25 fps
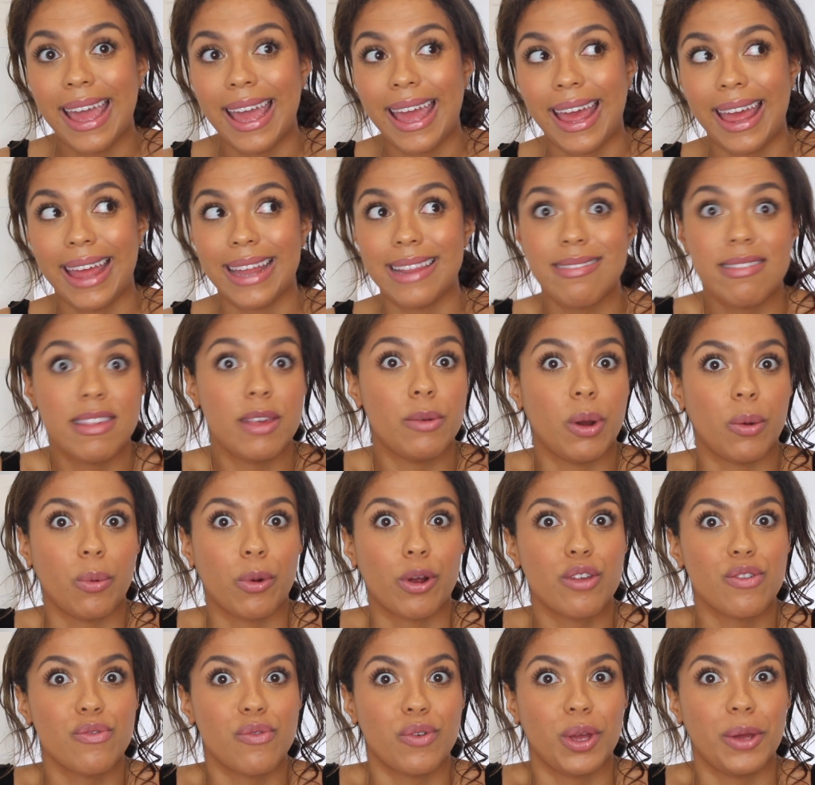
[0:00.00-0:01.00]
and see what
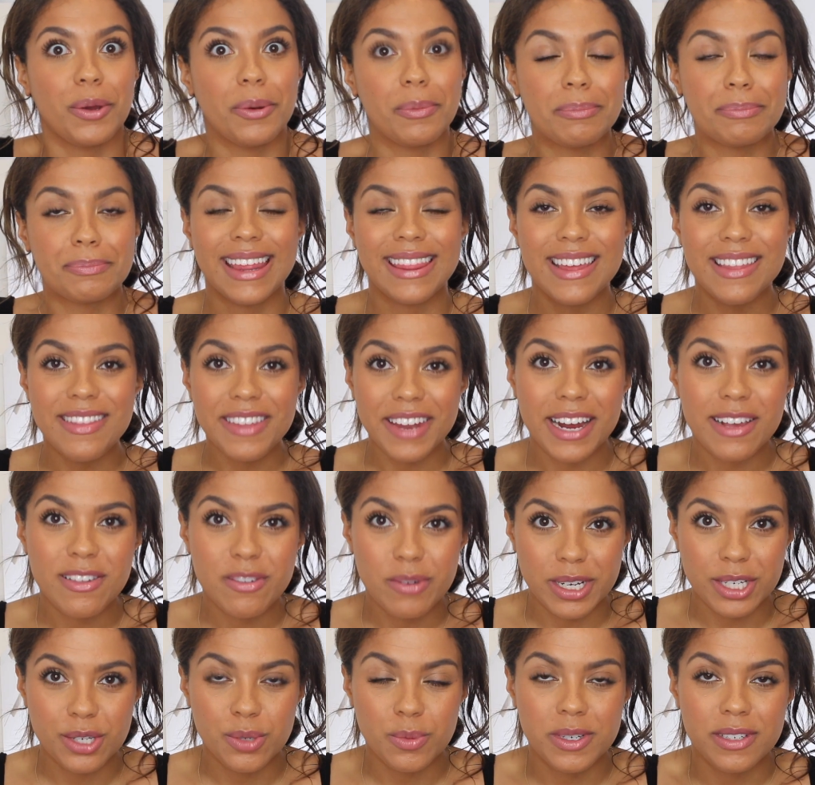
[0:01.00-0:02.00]
works for you then the
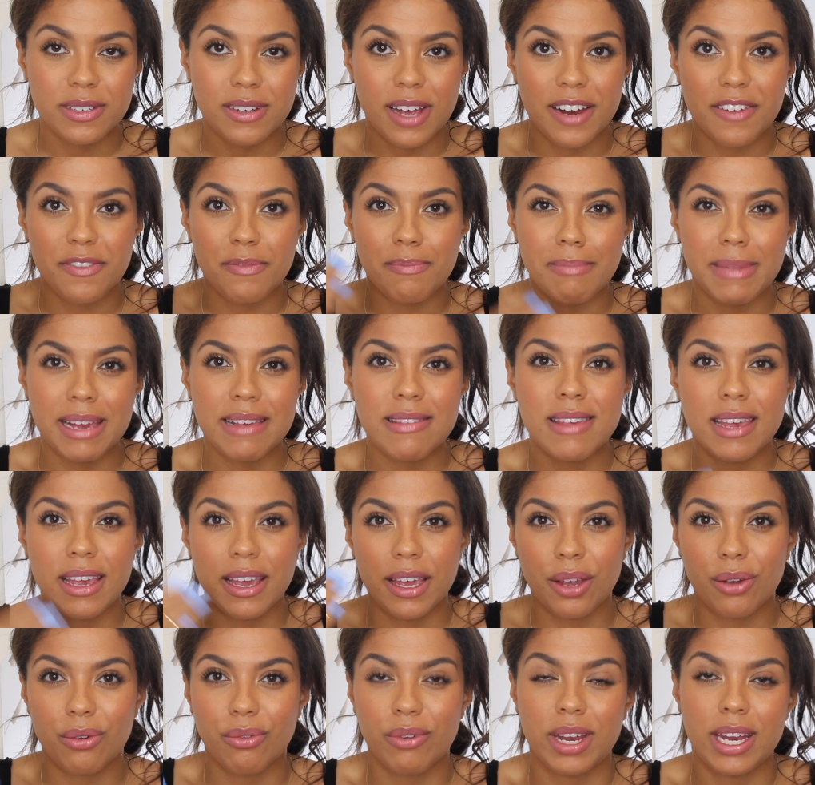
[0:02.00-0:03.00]
next question was kind of
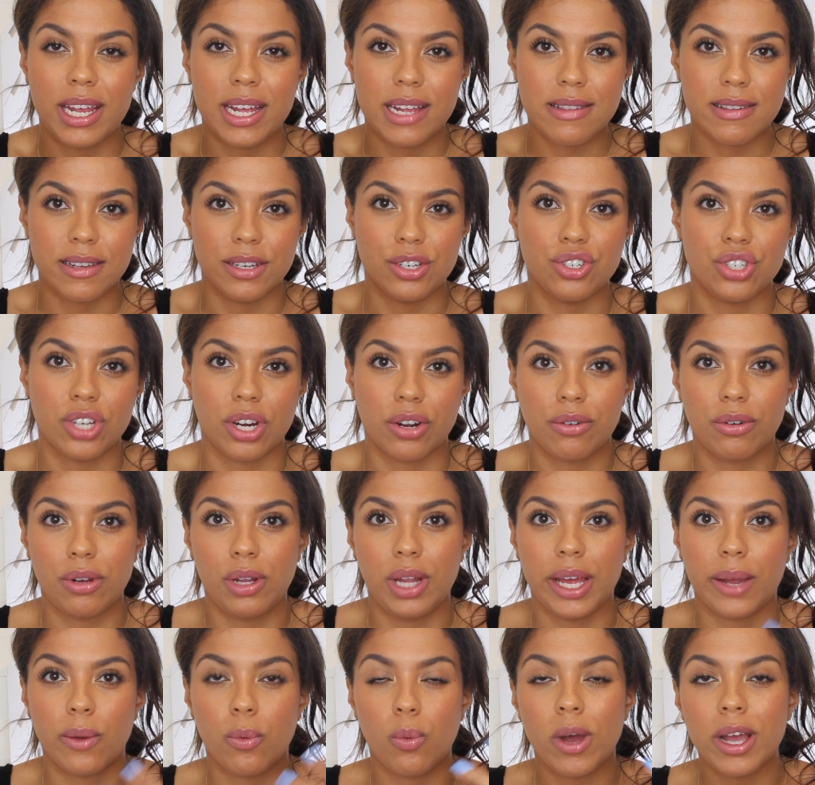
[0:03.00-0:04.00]
mixing ingredients in
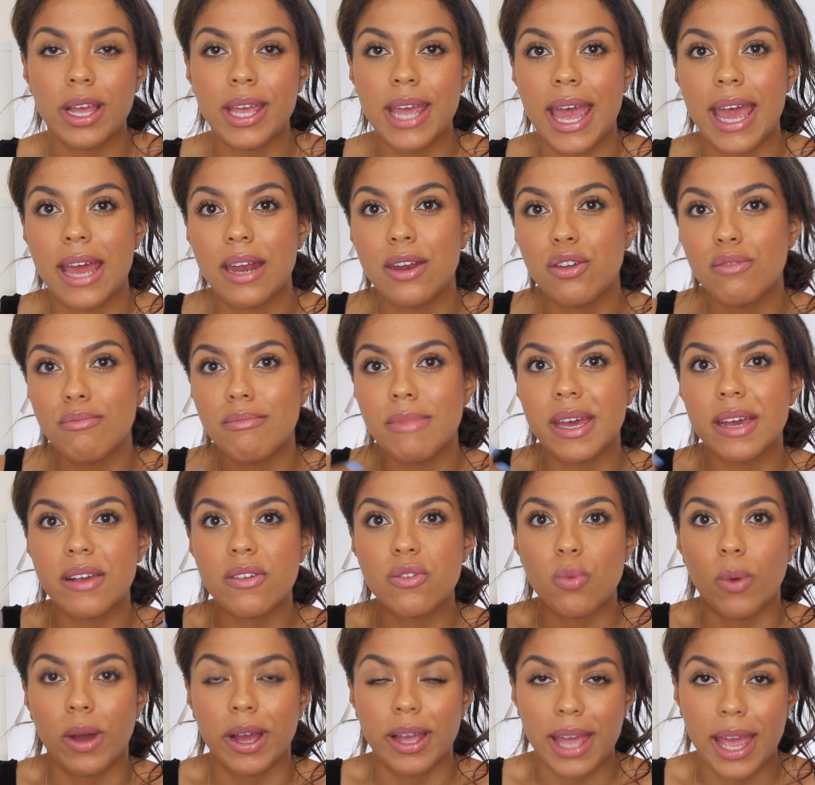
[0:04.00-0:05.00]
general like what can you
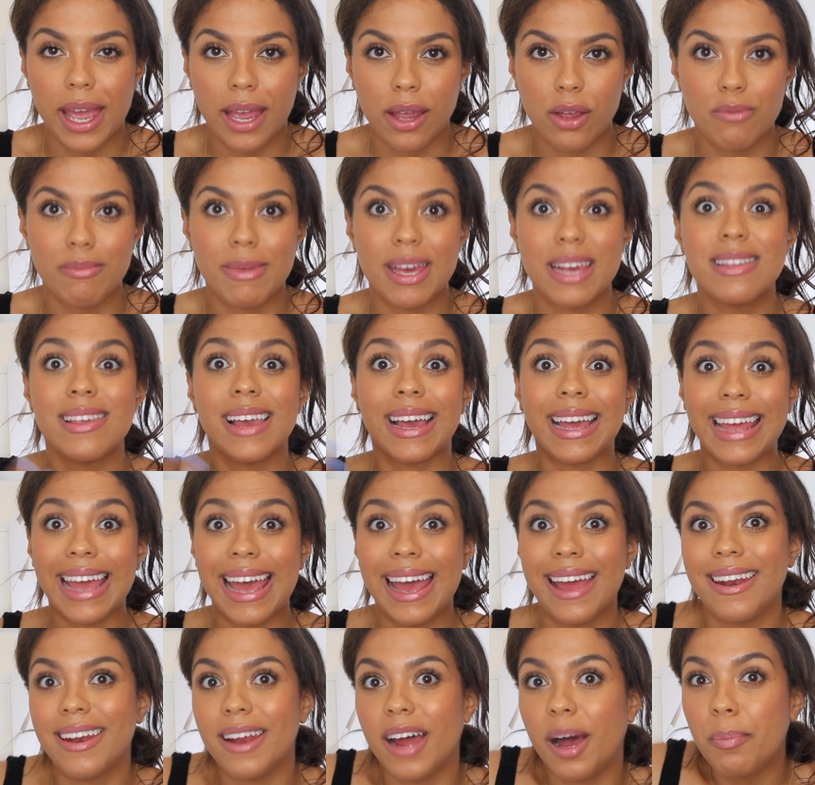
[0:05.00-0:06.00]
mix what can't you mix
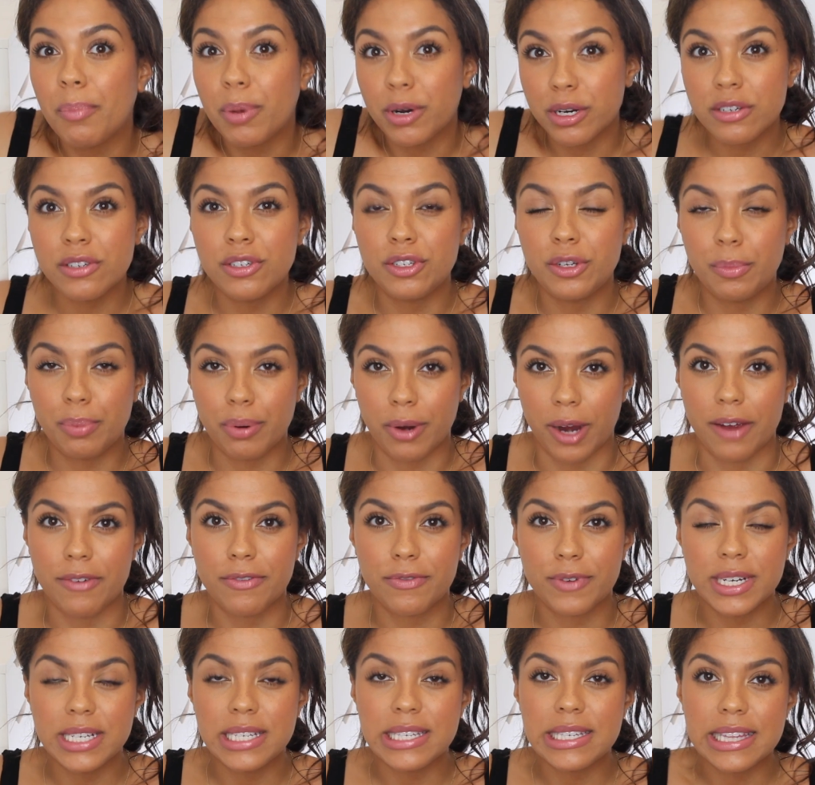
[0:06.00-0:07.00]
again a personal
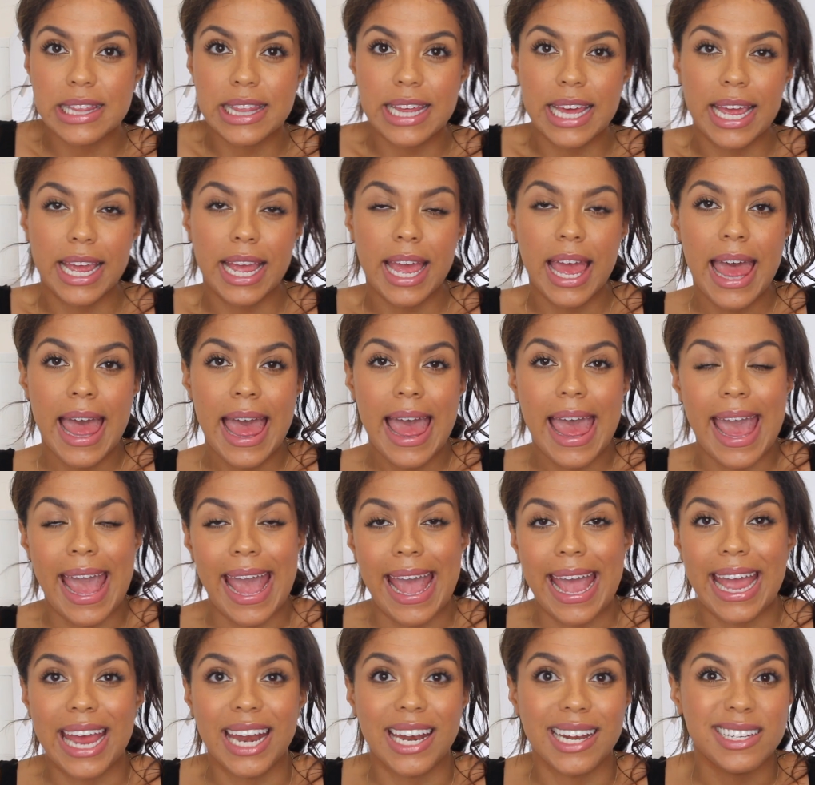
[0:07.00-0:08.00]
preference thing
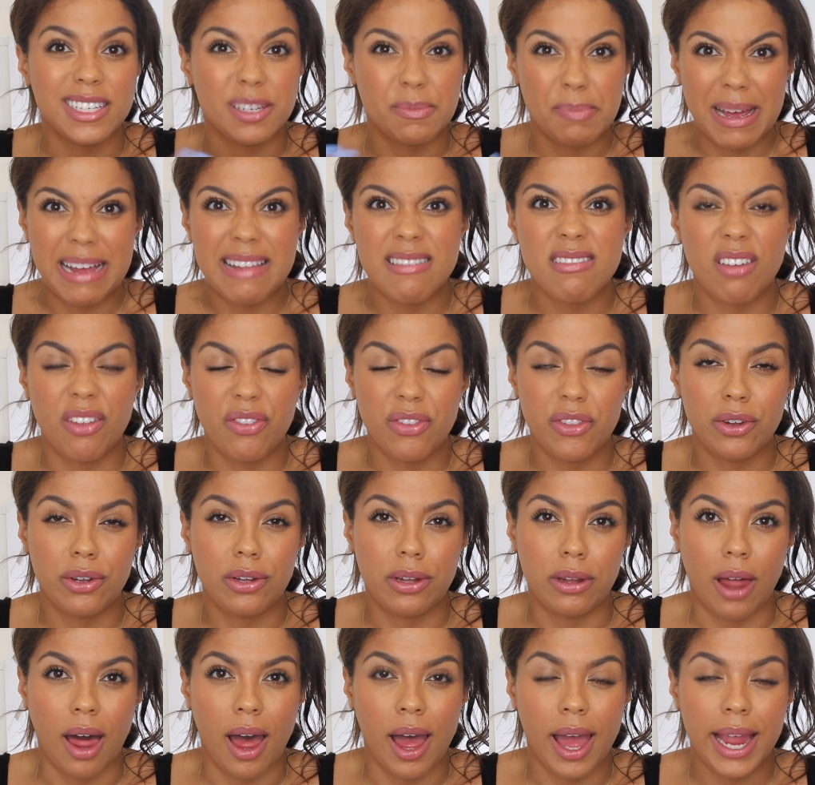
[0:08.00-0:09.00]
and it depends on the
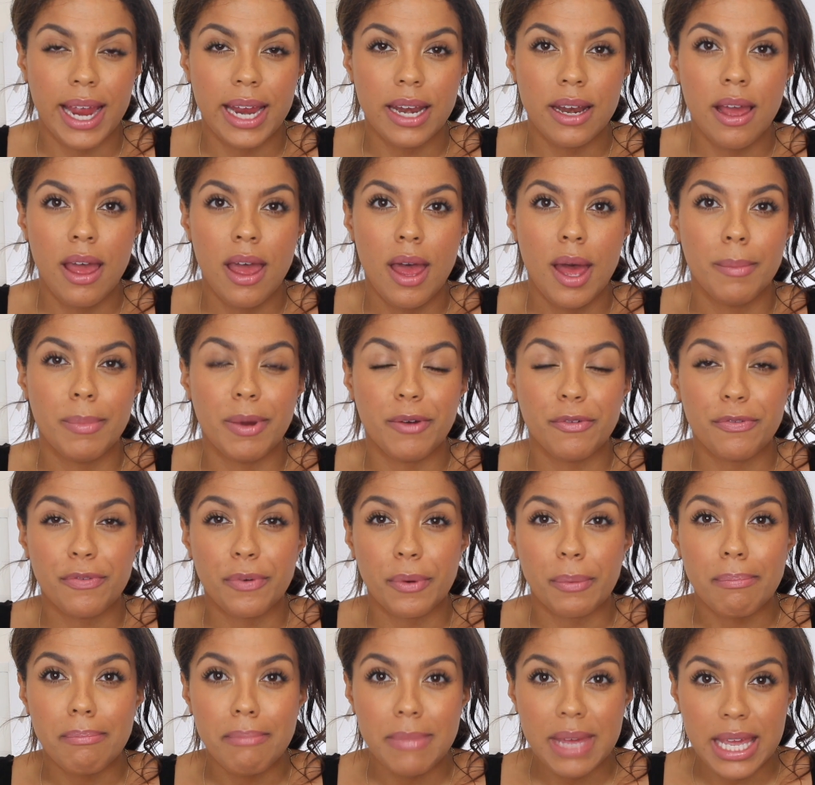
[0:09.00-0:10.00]
line but
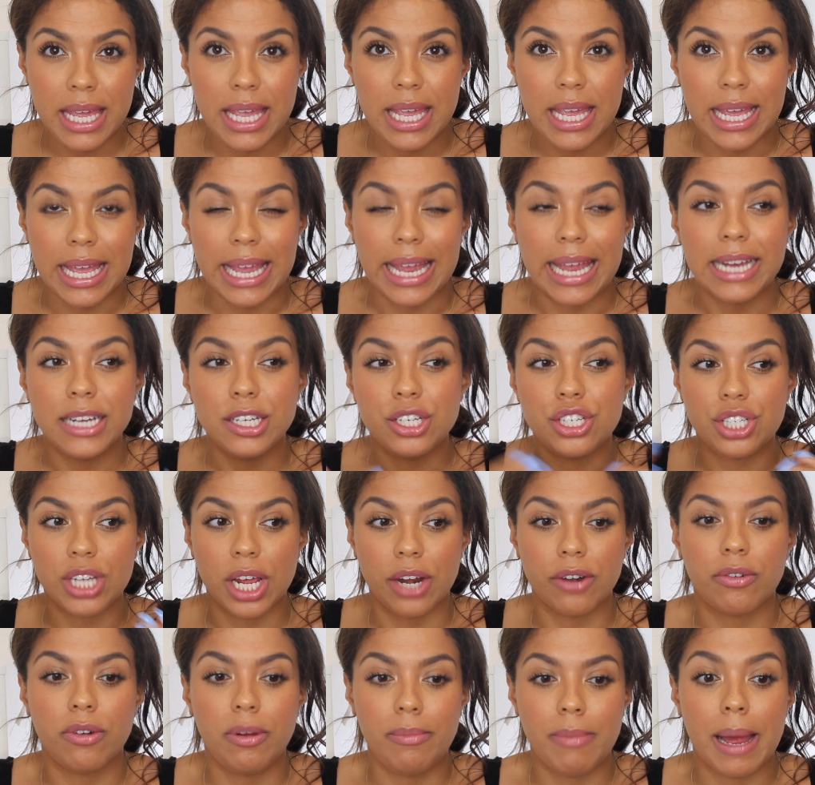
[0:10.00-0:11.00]
for me in
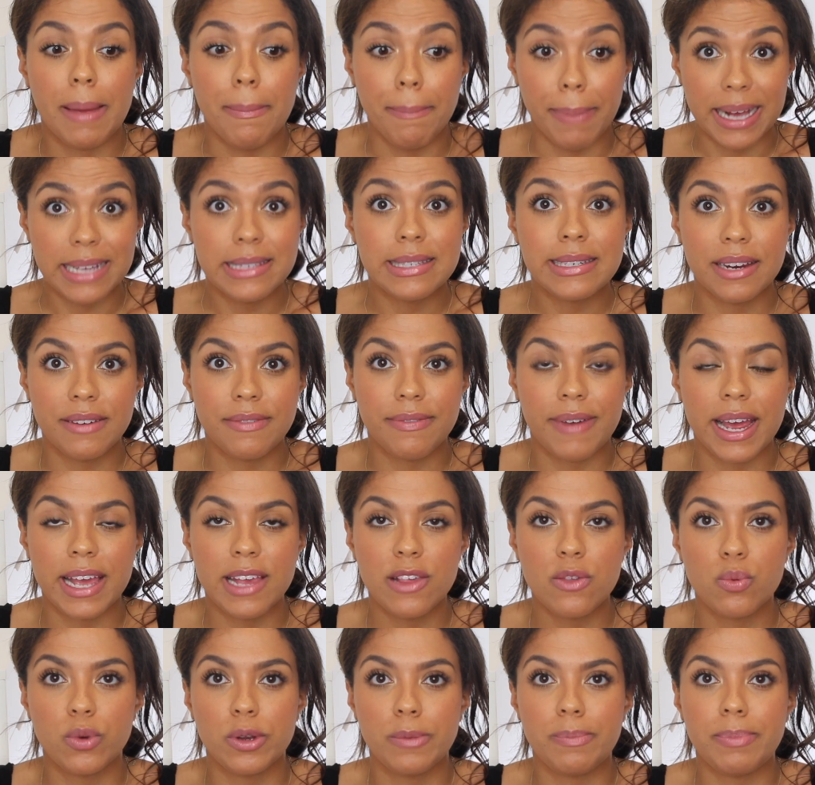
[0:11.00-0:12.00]
general my best
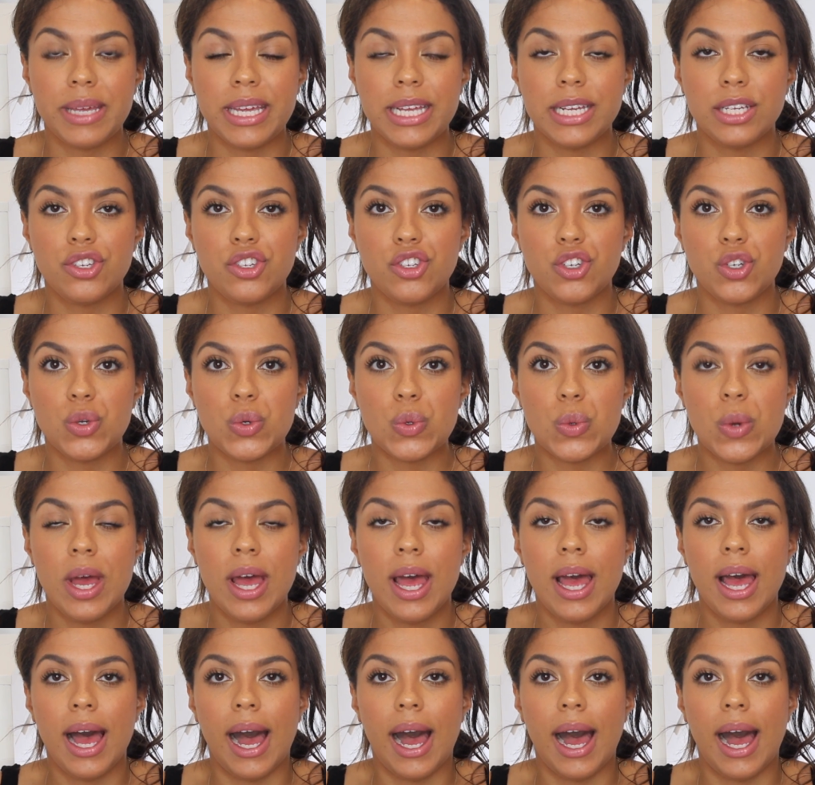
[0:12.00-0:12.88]
advice would be to